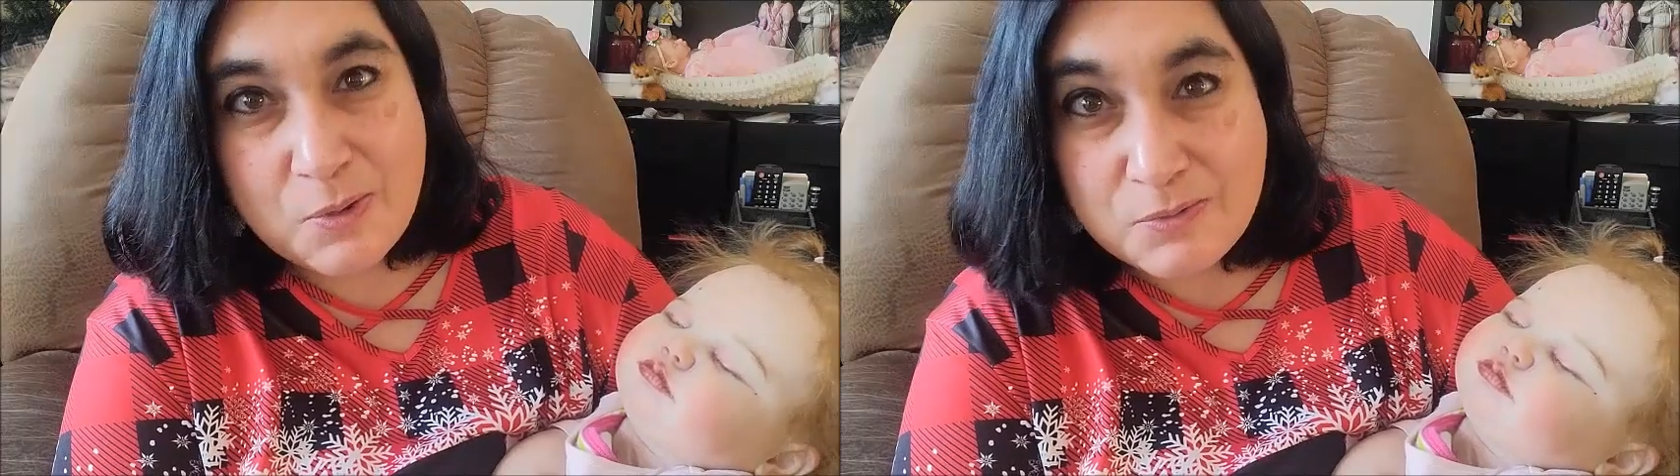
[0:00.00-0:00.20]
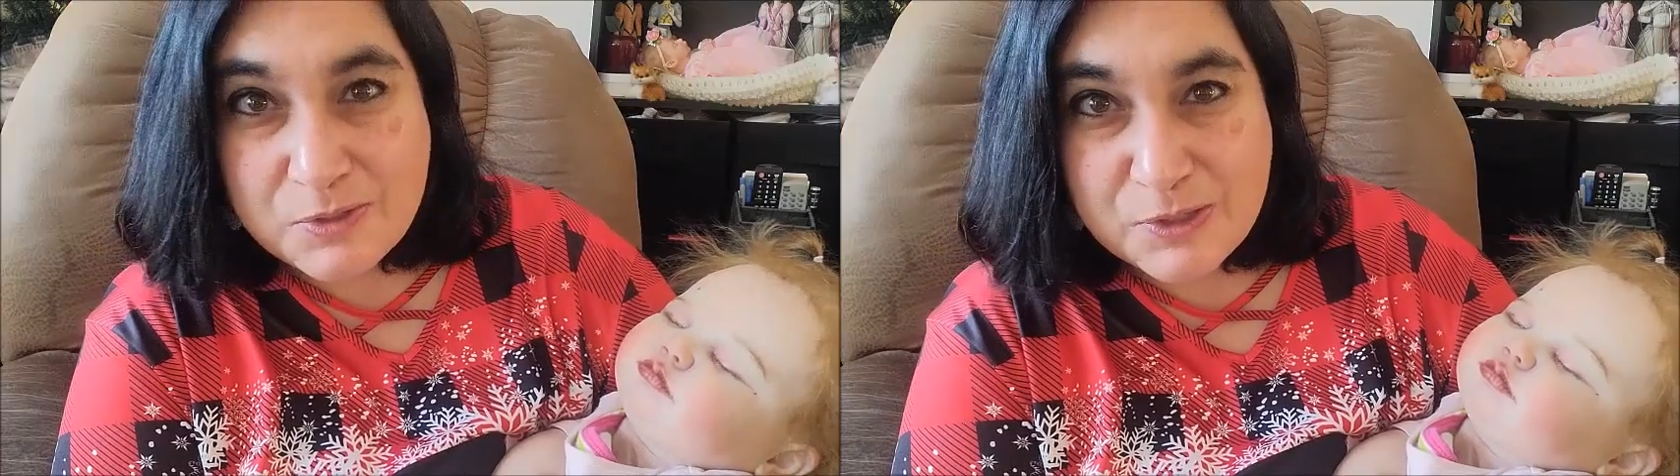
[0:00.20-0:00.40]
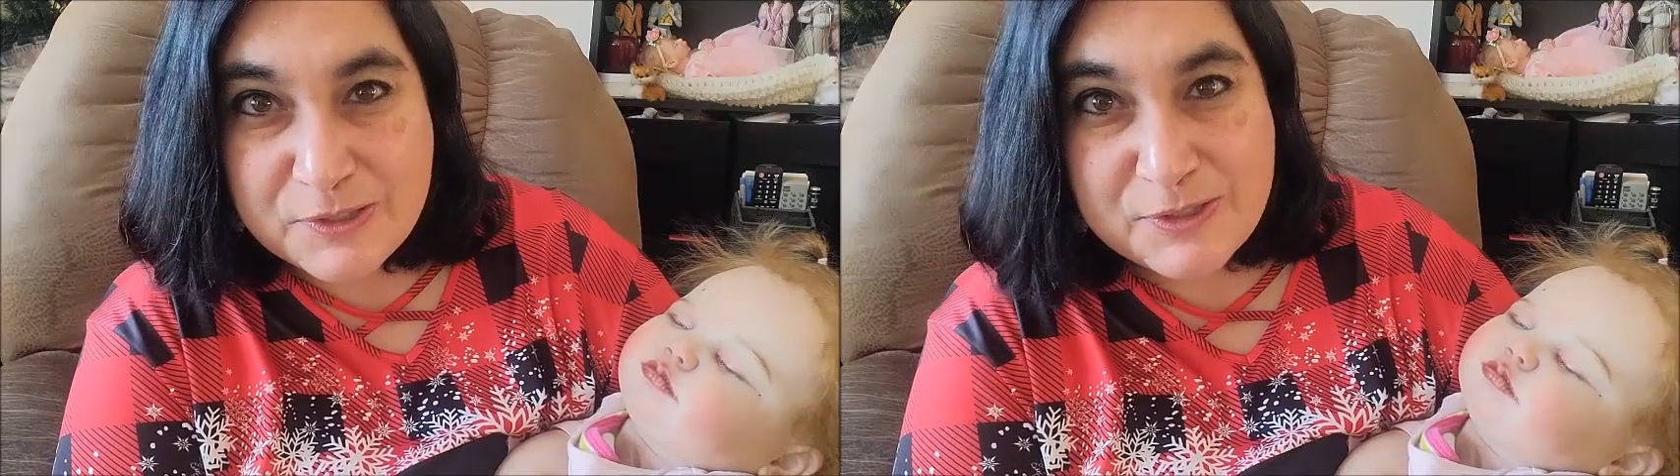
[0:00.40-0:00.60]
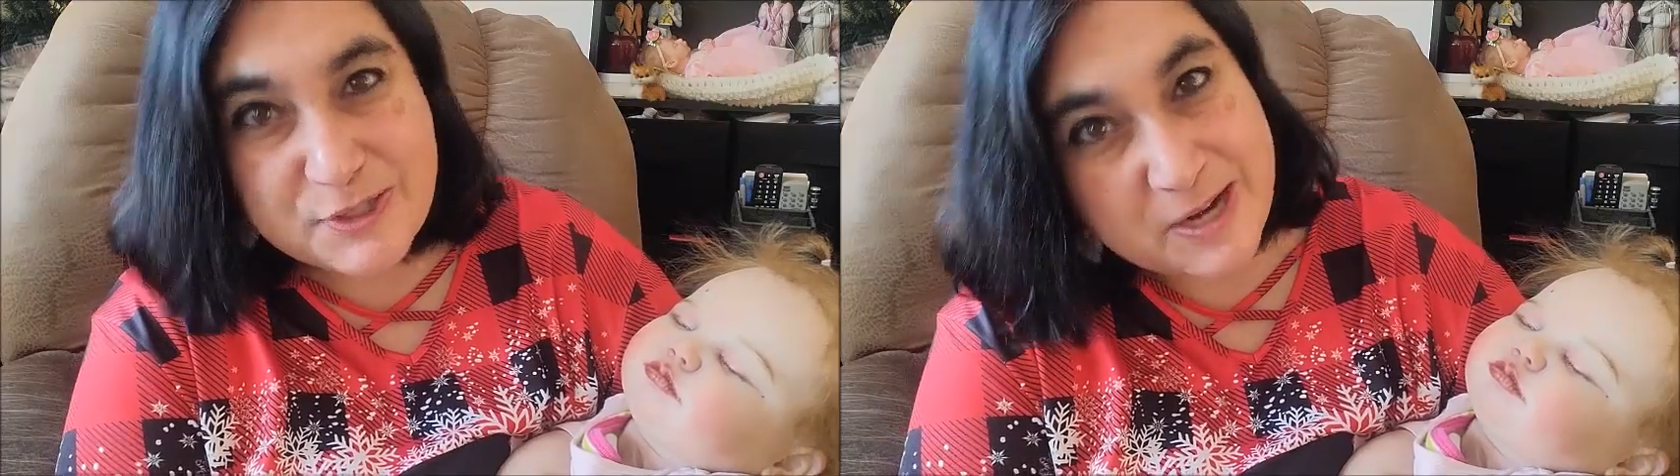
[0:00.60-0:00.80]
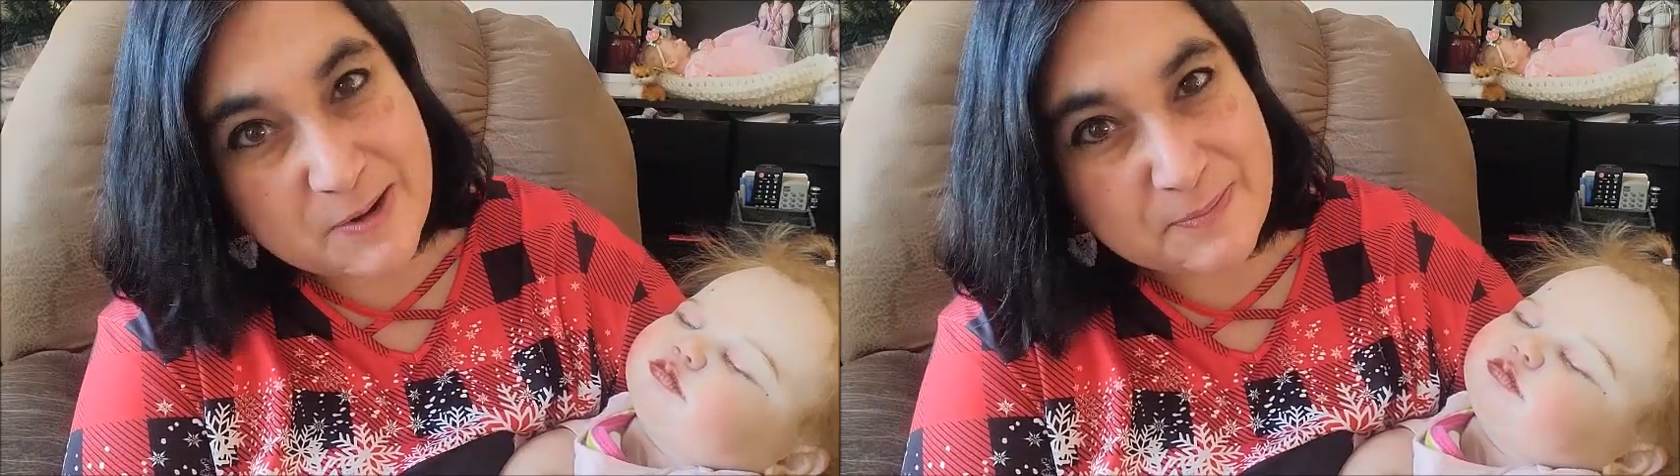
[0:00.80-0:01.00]
owner,
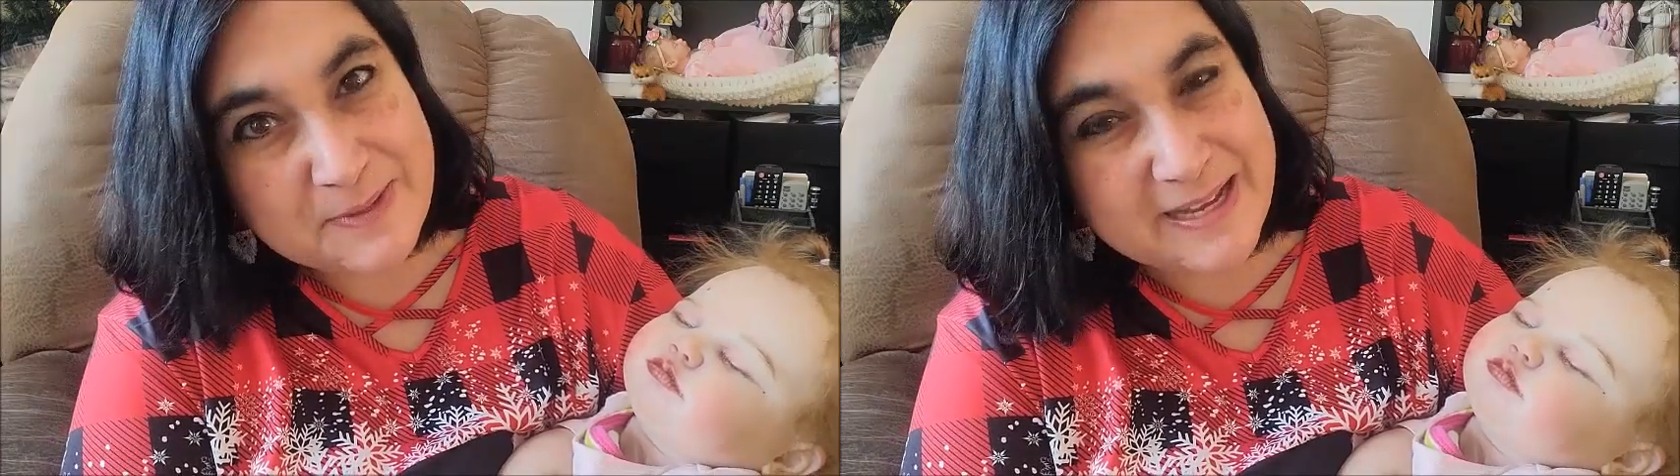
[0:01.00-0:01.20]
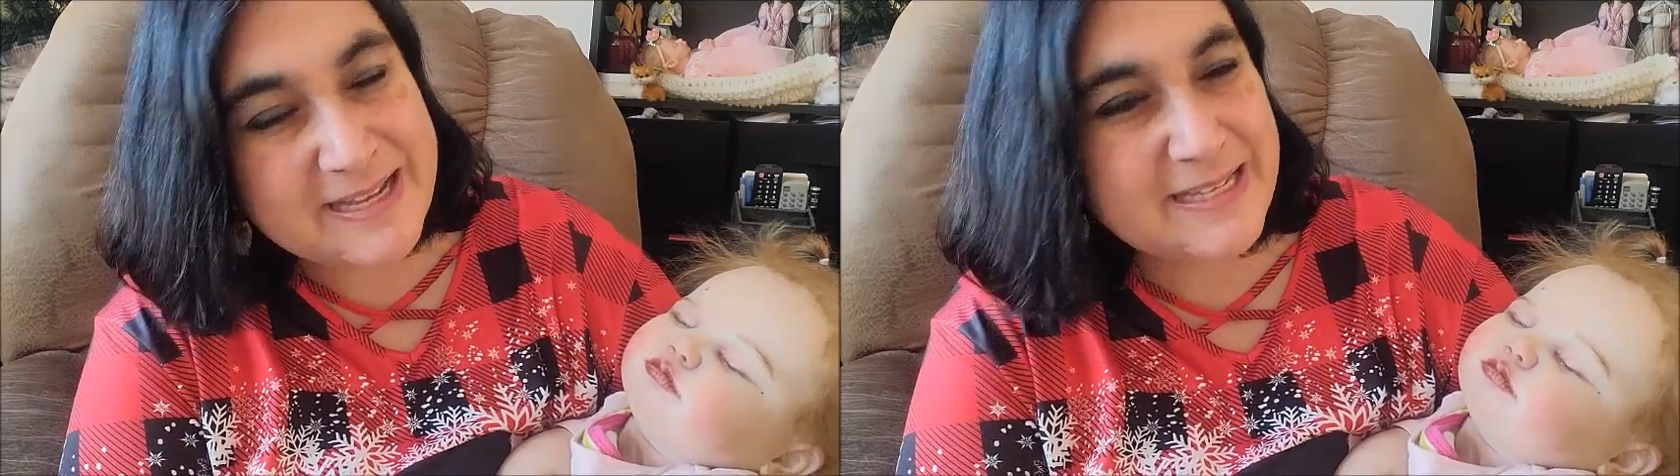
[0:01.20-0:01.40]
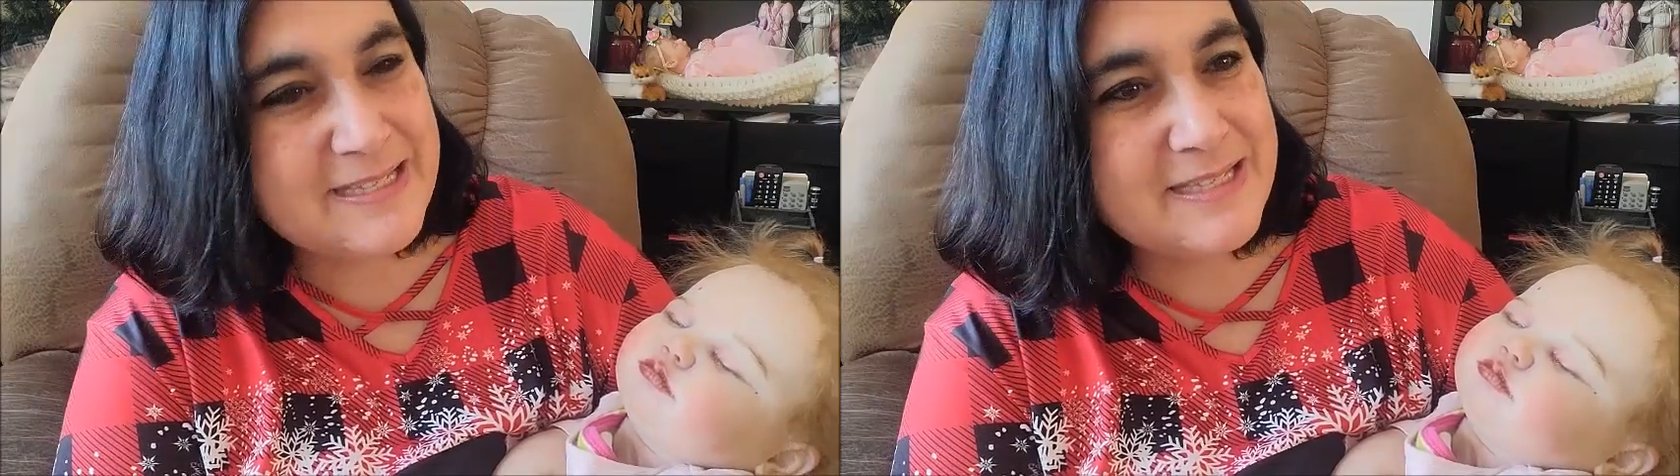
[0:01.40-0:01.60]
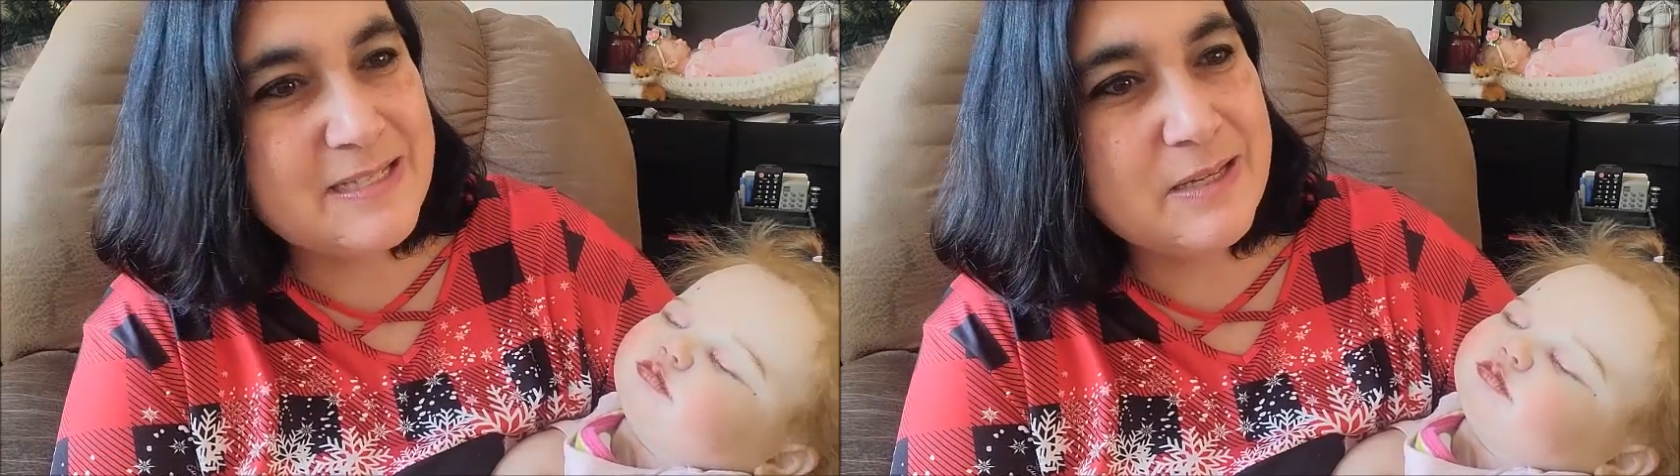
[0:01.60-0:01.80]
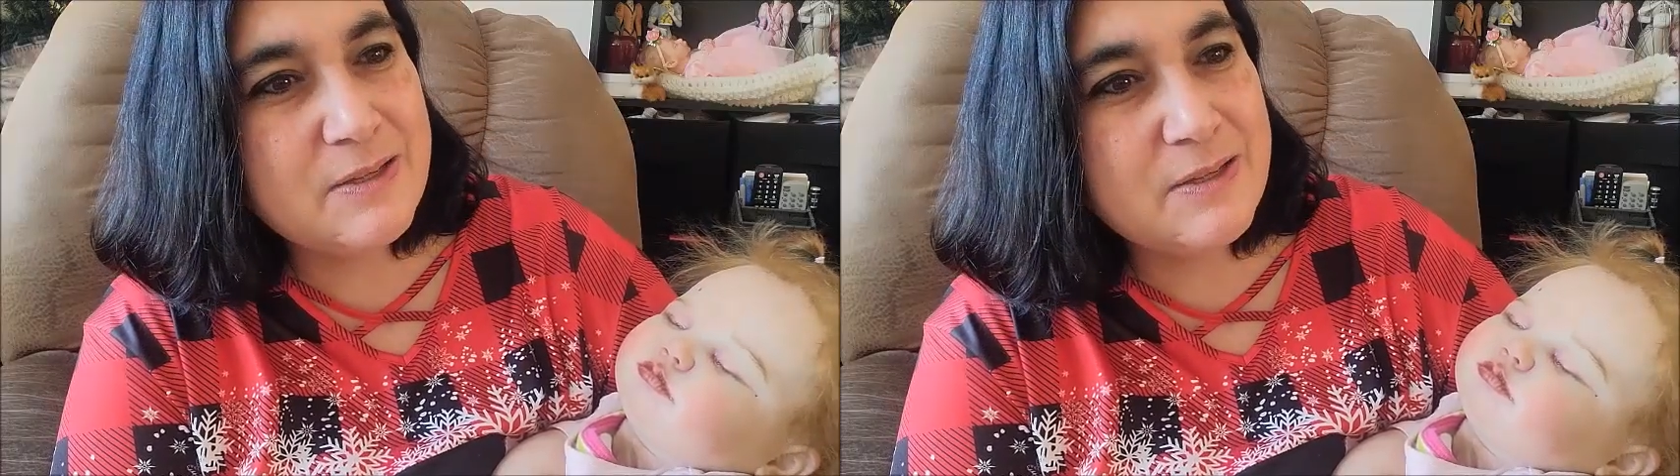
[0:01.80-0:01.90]
Jeremy, is